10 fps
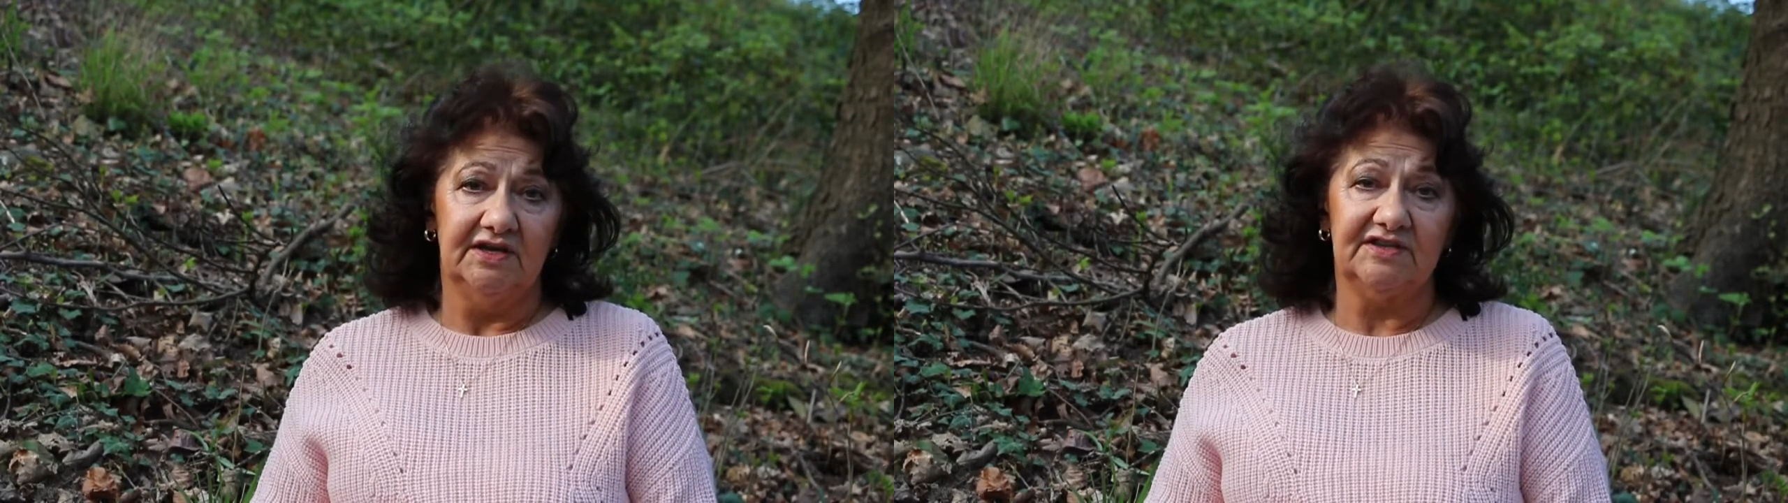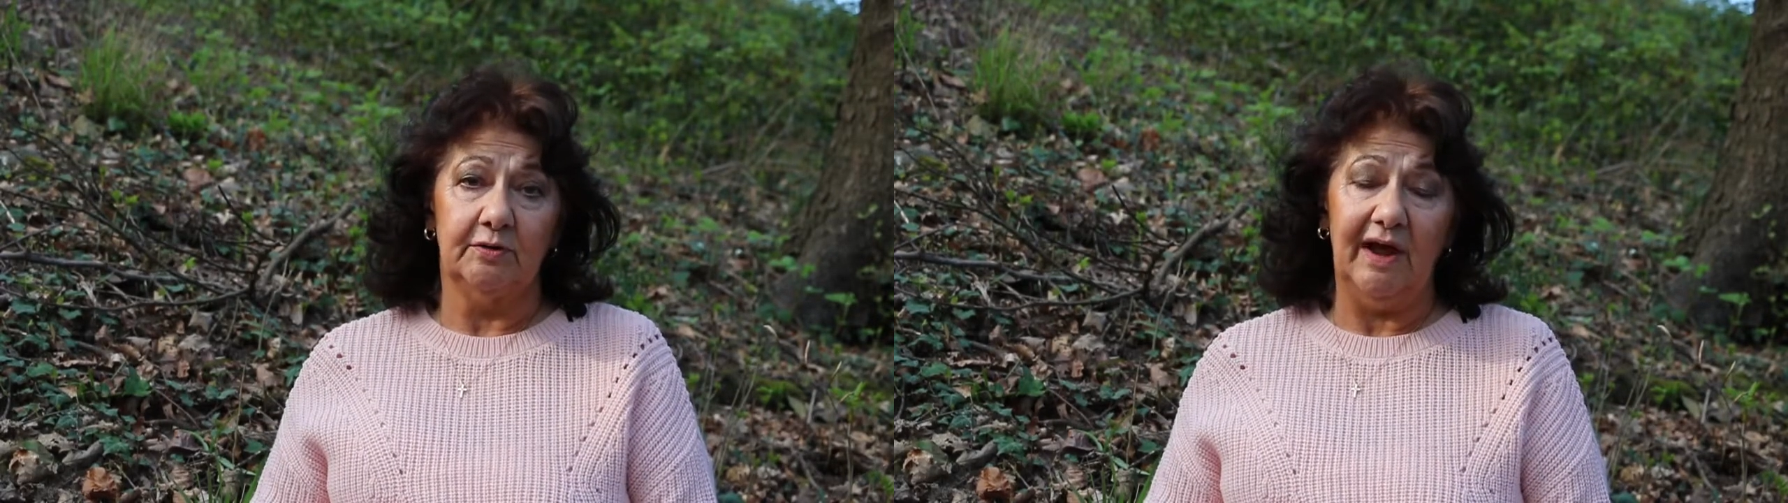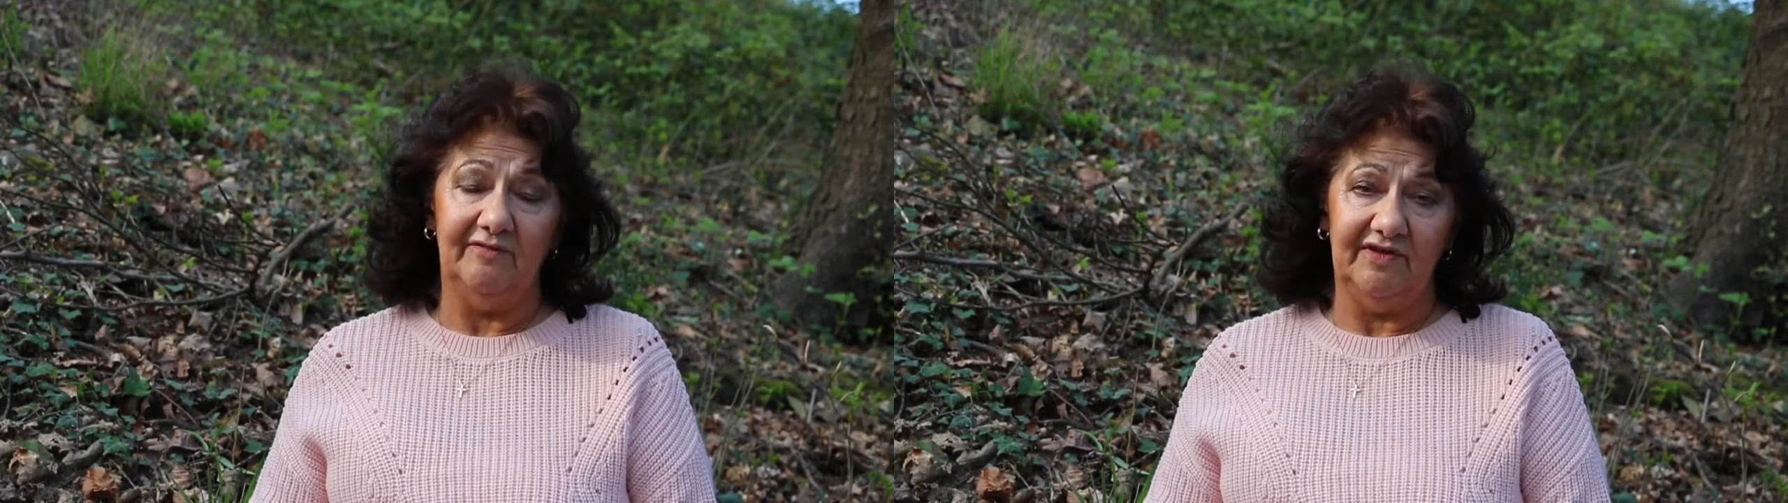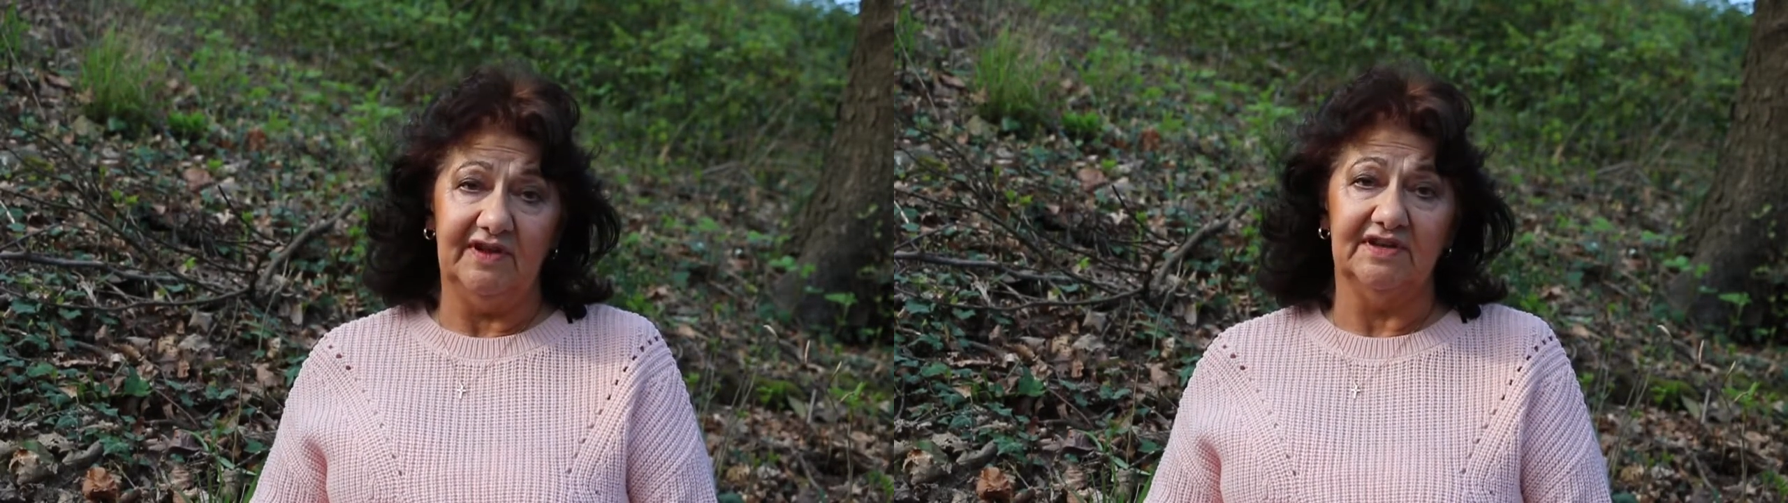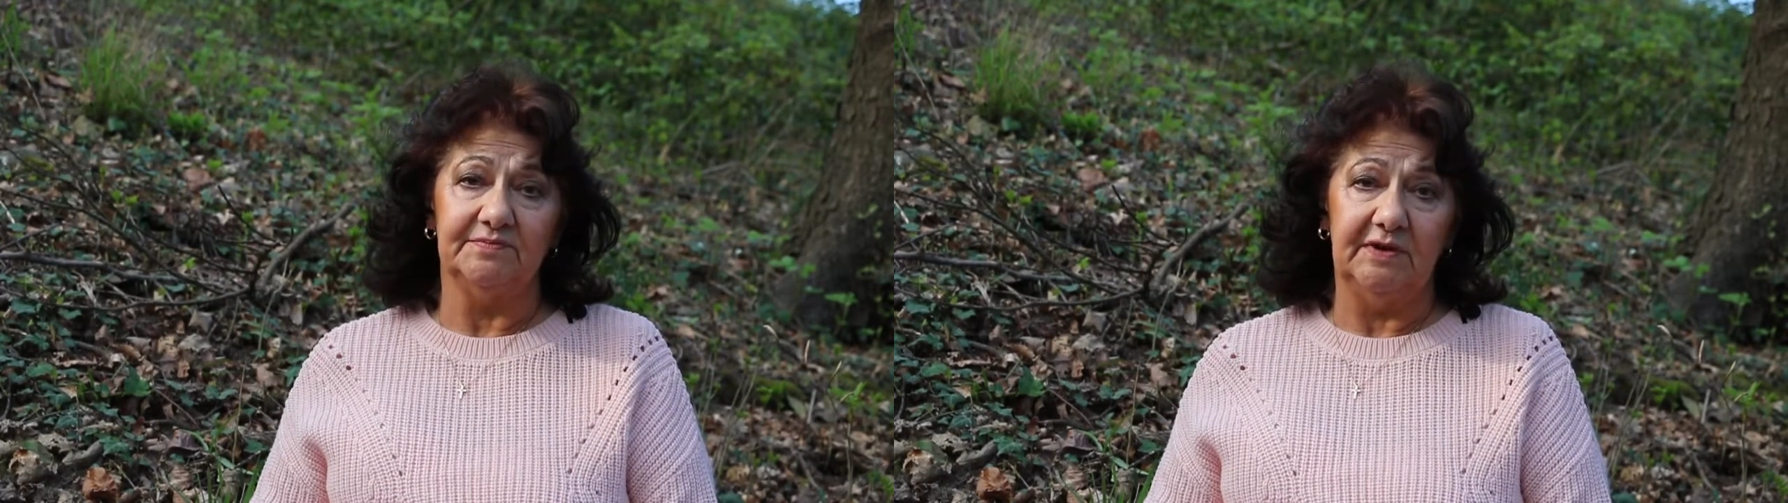So
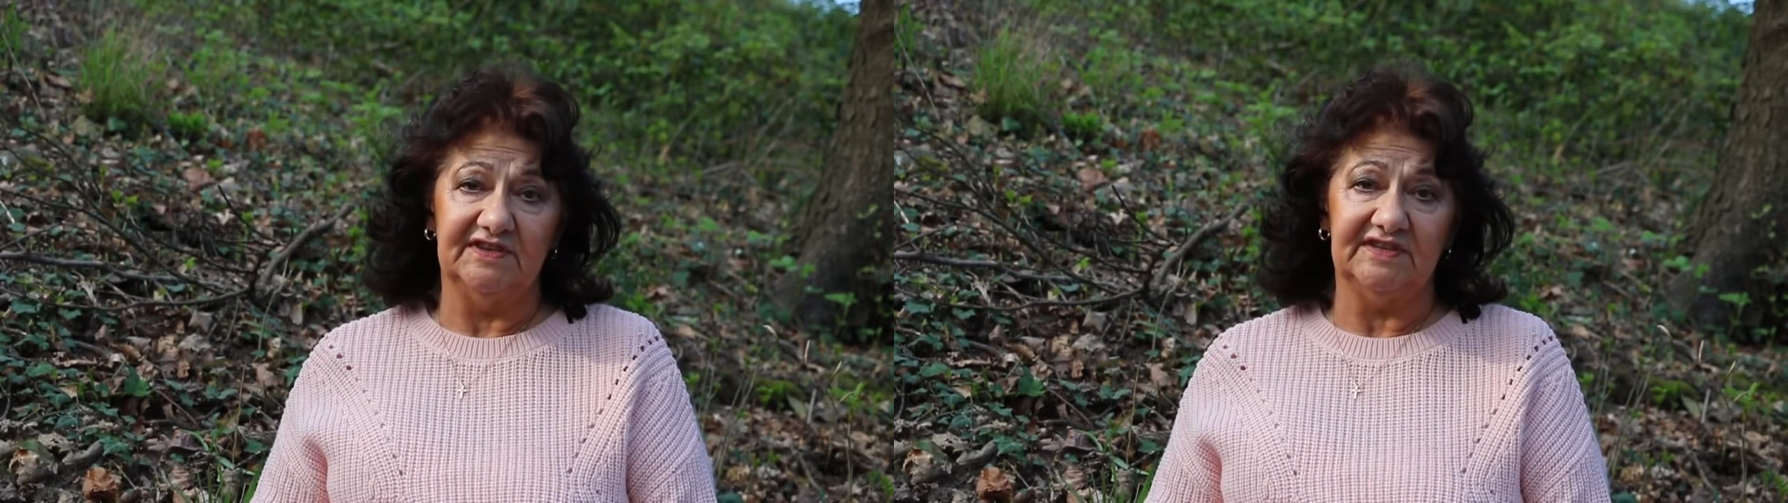everything has been